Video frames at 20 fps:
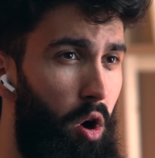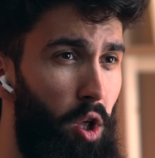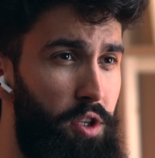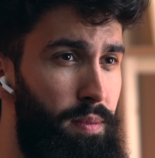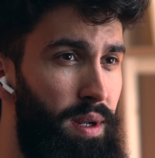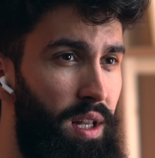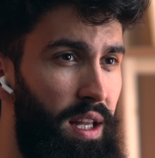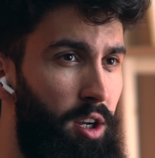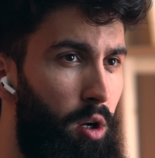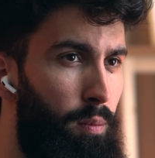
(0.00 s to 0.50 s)

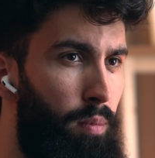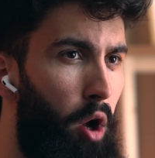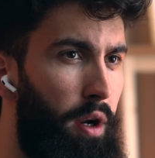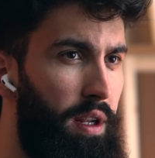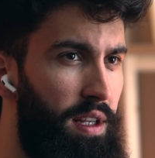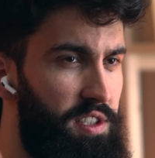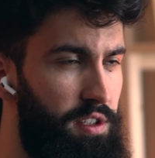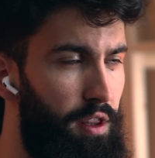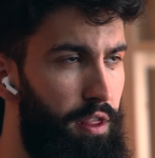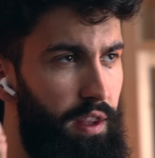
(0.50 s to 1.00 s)
Ultimately, your
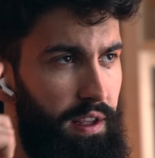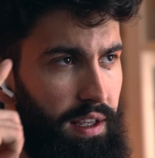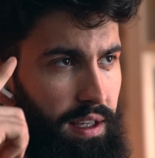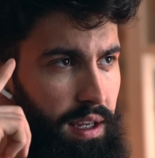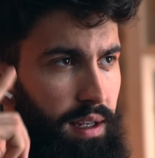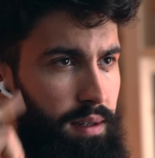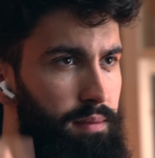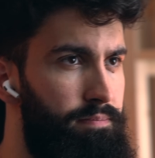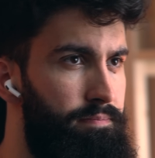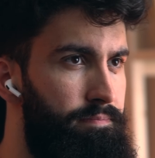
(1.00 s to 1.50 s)
body isn't
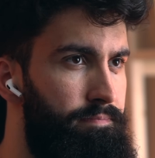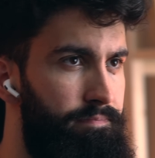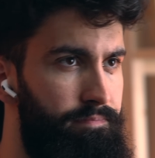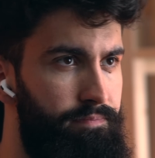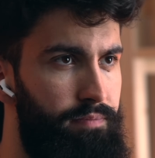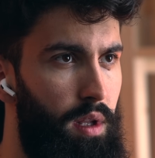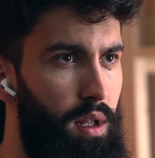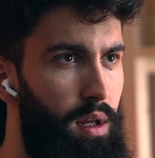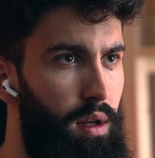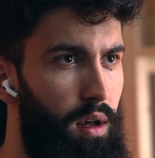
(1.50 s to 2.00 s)

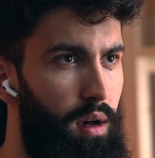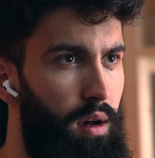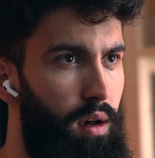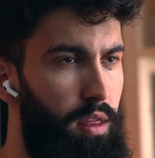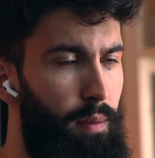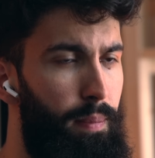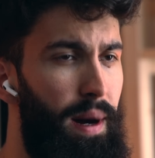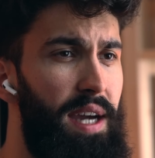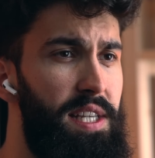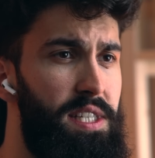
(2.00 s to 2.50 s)
thinking,
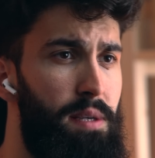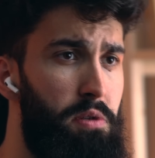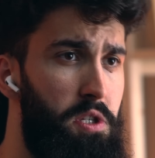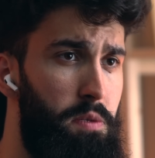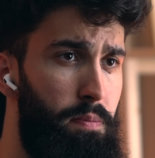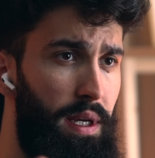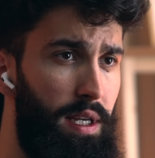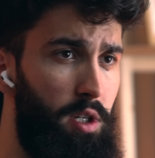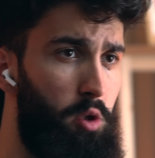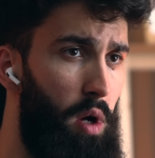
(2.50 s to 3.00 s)
the biceps is
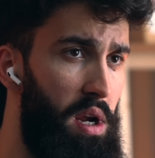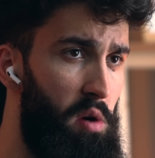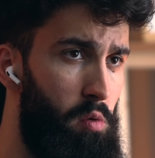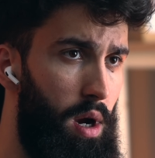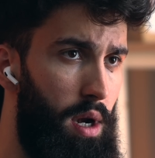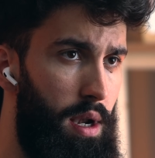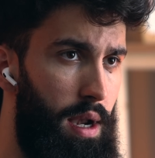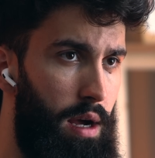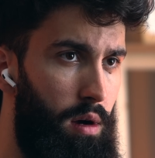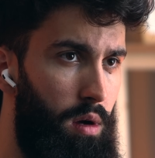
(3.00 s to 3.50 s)
being trained
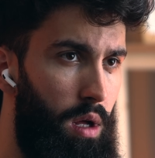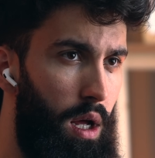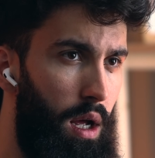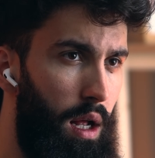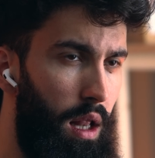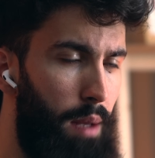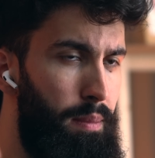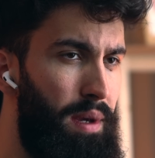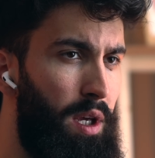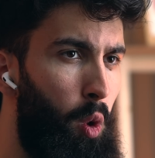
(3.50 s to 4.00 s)
right now,
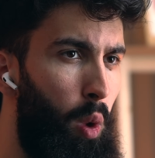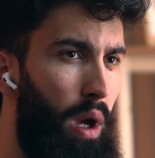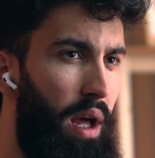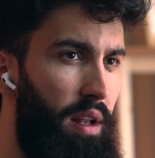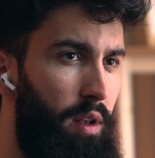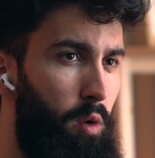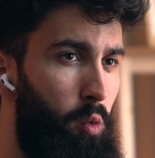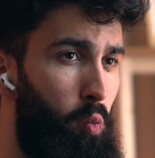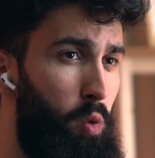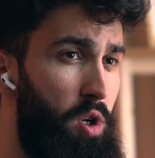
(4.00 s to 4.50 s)
let me go ahead
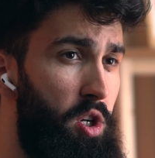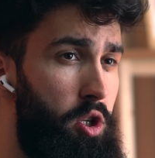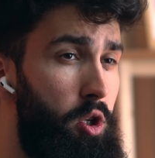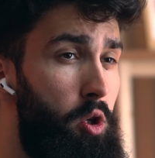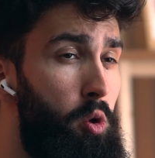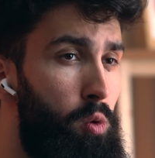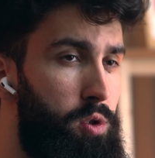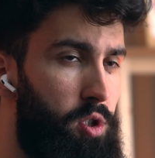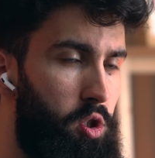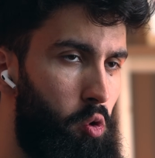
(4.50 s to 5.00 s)
and
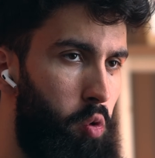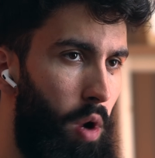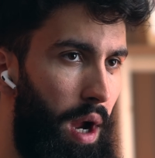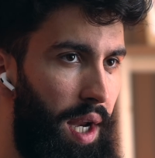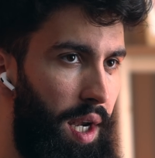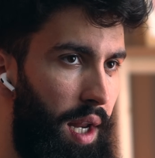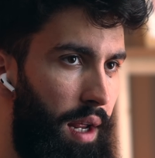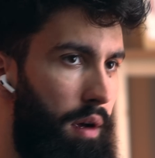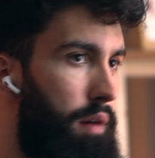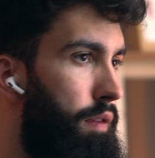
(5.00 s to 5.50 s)
reduce
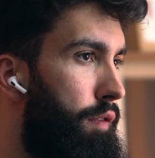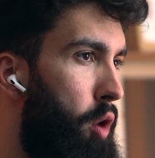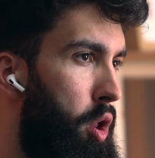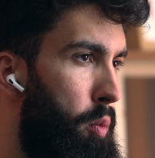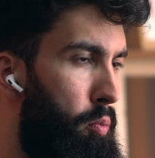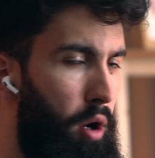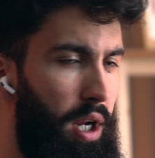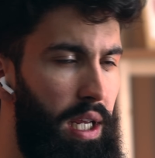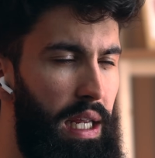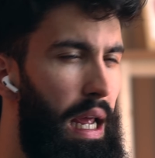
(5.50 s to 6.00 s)
training for the
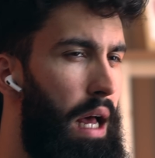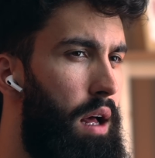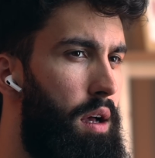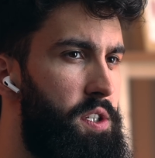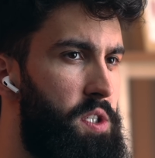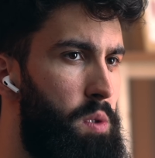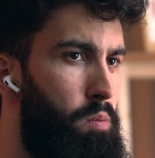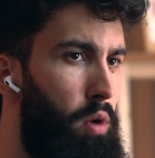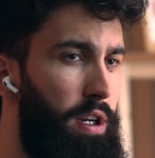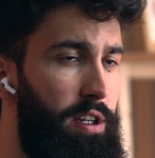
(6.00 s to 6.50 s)

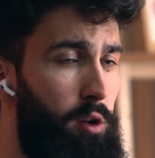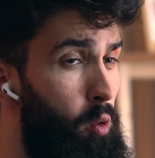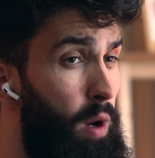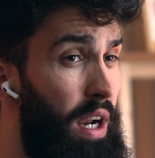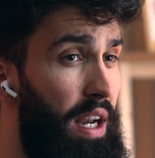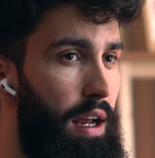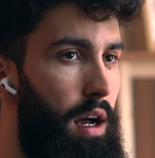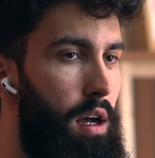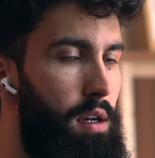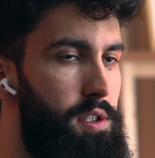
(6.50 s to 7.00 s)
brachialis and
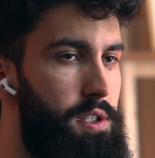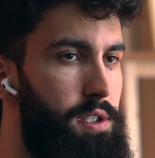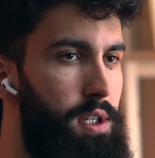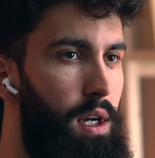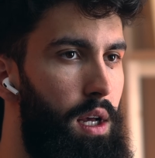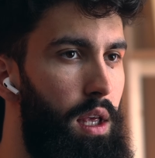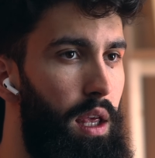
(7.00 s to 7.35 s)
brachioradialis.